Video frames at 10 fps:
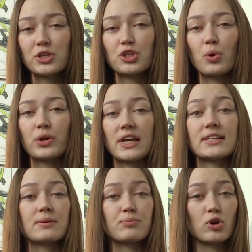
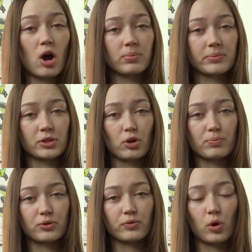showcase a problem in your
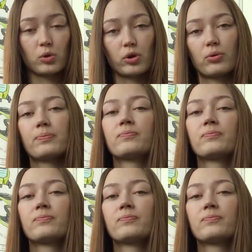portfolio.